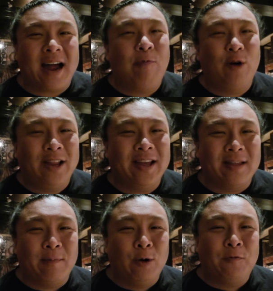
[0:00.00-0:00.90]
I'm really in
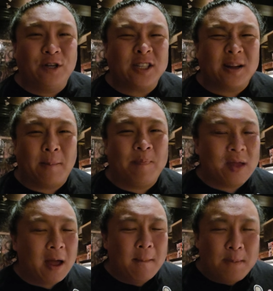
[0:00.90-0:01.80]
the mood for just a
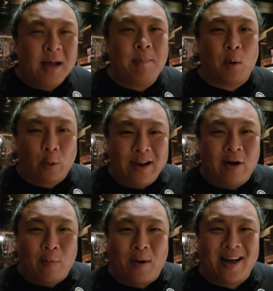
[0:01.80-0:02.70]
big
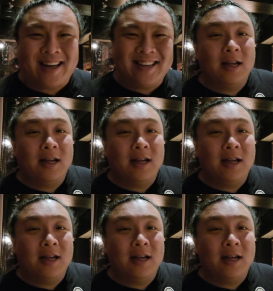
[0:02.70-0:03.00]
burrito bite.